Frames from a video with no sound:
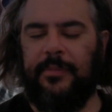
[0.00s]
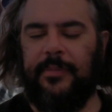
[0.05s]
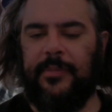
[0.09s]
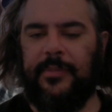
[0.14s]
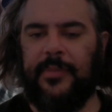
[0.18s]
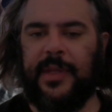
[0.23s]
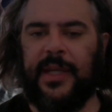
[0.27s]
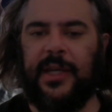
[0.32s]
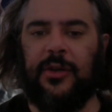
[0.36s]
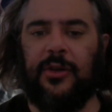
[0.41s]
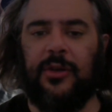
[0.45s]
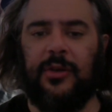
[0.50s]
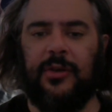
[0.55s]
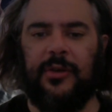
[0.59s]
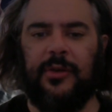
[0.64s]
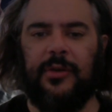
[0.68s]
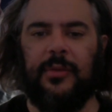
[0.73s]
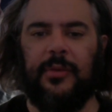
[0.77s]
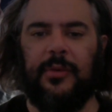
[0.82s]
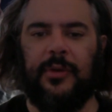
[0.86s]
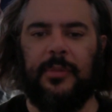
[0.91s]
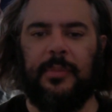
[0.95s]
then
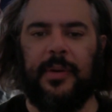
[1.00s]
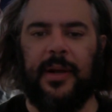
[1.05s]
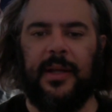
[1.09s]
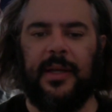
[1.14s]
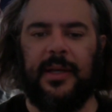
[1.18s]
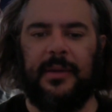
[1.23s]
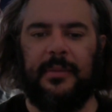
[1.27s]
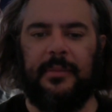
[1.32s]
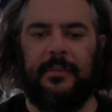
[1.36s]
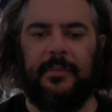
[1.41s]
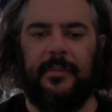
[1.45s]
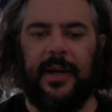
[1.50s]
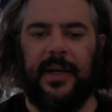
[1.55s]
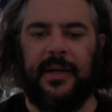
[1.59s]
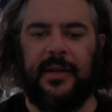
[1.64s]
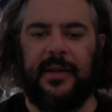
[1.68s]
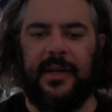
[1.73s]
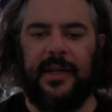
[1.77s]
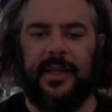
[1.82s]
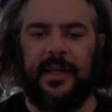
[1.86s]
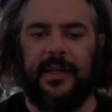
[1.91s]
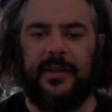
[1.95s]
you probably might
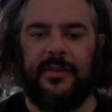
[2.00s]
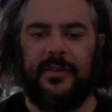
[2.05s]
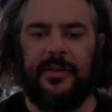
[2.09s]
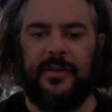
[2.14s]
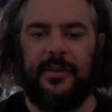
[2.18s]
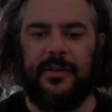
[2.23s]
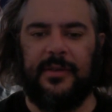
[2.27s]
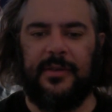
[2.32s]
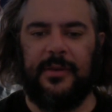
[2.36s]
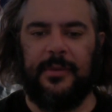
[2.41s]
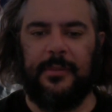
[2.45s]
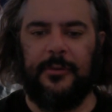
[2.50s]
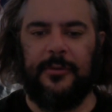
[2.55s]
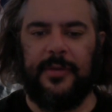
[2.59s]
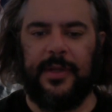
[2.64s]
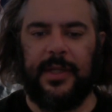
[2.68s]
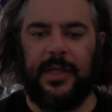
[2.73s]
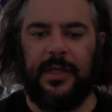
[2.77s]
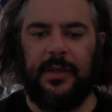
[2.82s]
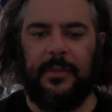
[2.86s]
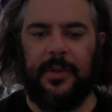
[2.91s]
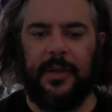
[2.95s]
get into the movie
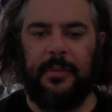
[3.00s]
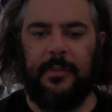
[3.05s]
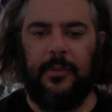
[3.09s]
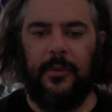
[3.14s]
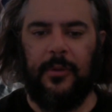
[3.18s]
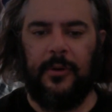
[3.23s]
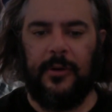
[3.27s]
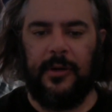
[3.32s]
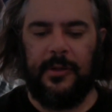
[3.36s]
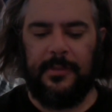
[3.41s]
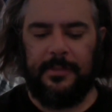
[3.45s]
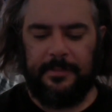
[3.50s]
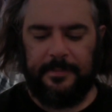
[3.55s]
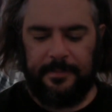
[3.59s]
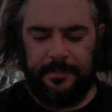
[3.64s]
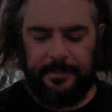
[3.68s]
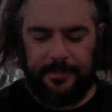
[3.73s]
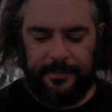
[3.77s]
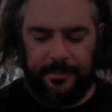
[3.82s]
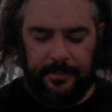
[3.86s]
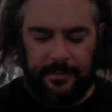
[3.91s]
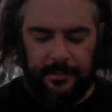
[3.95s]
a little bit more.
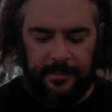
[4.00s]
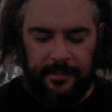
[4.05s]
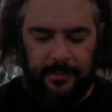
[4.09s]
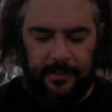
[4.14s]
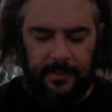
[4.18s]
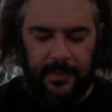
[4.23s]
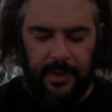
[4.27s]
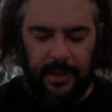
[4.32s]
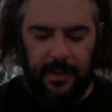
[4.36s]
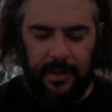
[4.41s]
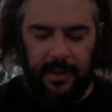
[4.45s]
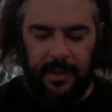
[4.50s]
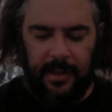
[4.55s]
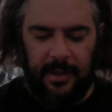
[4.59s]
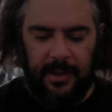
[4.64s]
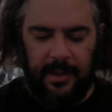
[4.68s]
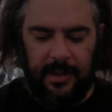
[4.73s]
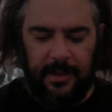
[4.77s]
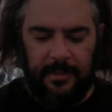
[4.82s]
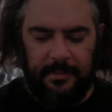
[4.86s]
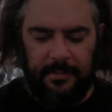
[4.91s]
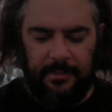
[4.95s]

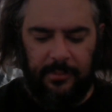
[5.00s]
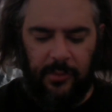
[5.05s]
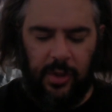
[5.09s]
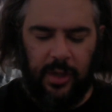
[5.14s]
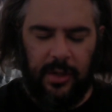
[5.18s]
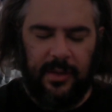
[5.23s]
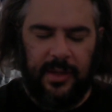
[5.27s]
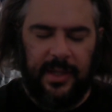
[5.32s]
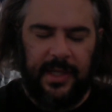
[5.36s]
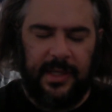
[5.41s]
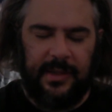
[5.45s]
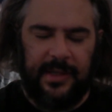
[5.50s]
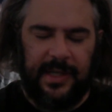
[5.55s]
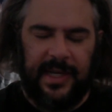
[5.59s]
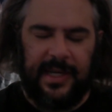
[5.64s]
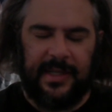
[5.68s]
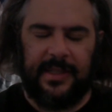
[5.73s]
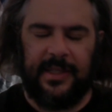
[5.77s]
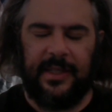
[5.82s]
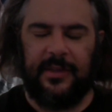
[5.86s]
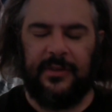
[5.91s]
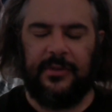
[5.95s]
The
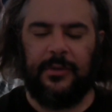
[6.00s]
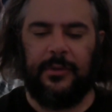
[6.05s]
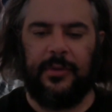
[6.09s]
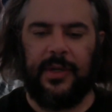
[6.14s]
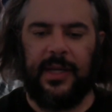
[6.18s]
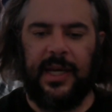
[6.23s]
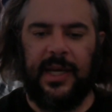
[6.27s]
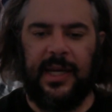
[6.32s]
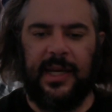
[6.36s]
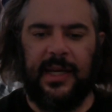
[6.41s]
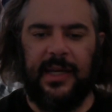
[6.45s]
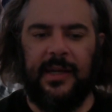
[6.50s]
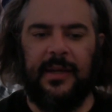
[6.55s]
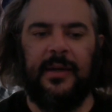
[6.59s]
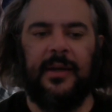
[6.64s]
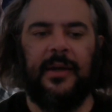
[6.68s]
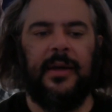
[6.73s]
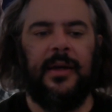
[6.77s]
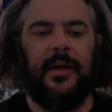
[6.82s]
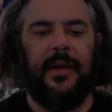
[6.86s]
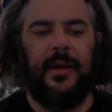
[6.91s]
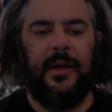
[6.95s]
acting is okay.
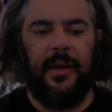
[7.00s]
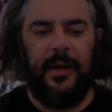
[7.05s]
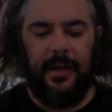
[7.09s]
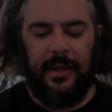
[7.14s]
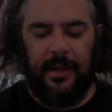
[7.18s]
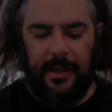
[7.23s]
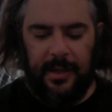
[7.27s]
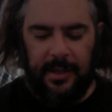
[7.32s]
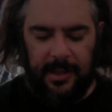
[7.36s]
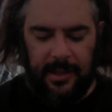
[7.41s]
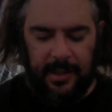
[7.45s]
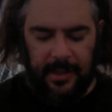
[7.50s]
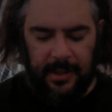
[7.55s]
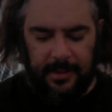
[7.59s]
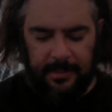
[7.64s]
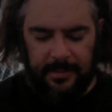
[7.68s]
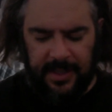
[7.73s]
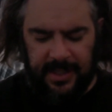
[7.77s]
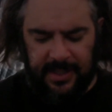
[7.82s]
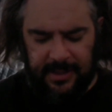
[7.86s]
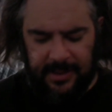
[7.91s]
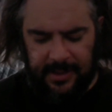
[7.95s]

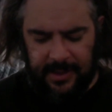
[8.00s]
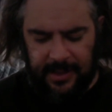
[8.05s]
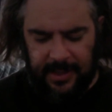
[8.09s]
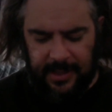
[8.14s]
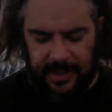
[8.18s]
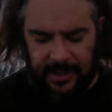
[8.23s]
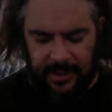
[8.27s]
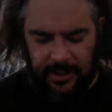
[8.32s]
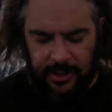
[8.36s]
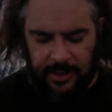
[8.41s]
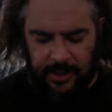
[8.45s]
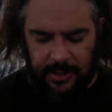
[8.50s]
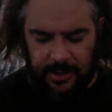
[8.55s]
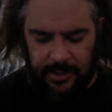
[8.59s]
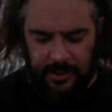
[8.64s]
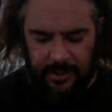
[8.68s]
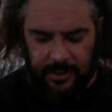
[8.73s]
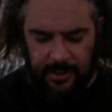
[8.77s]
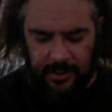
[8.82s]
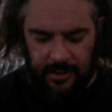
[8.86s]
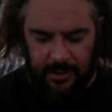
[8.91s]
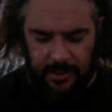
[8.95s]
I'm not
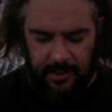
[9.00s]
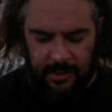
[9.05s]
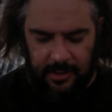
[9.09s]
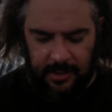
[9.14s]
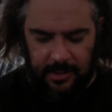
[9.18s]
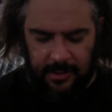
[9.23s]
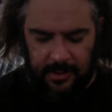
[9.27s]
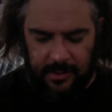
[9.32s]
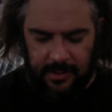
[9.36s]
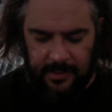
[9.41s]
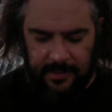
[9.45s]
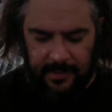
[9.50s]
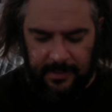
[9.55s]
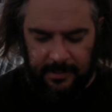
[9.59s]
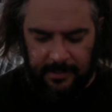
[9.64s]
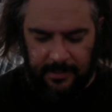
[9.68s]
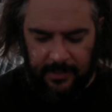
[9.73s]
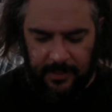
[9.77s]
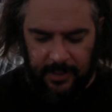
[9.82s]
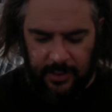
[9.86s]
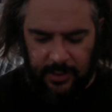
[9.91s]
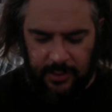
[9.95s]
sure. I'm
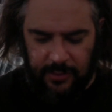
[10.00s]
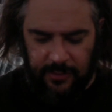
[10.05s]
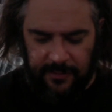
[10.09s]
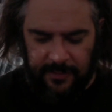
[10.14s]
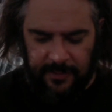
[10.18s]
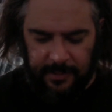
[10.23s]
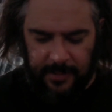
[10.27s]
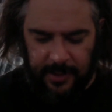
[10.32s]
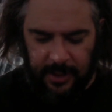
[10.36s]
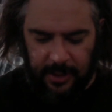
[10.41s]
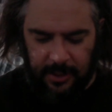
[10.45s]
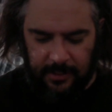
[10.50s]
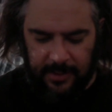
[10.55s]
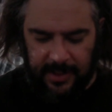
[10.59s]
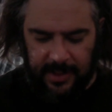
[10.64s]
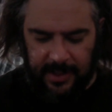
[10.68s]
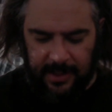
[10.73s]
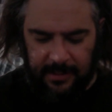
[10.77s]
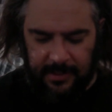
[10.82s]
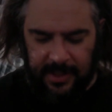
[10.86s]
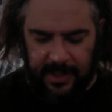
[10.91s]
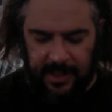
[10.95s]
too familiar with
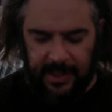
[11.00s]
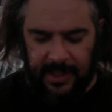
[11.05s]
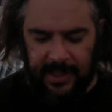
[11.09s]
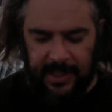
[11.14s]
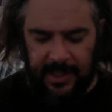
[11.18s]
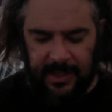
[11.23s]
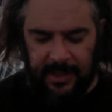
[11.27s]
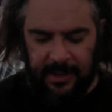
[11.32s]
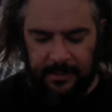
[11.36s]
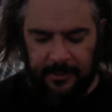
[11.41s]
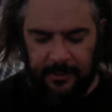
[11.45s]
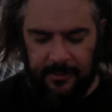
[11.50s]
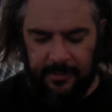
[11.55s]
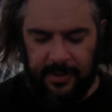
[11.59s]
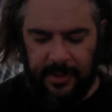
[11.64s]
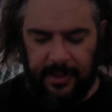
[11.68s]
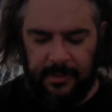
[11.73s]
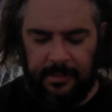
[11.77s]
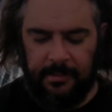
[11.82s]
anybody in the movie,